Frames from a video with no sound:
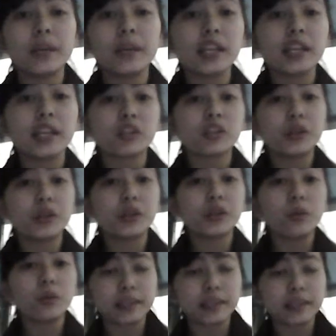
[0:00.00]
of new word,
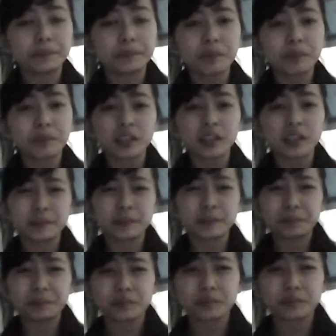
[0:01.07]
but
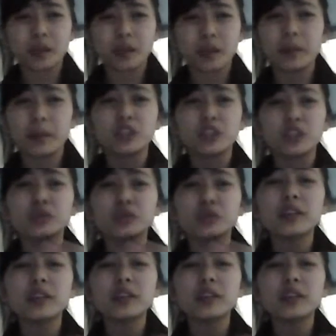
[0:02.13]
you don't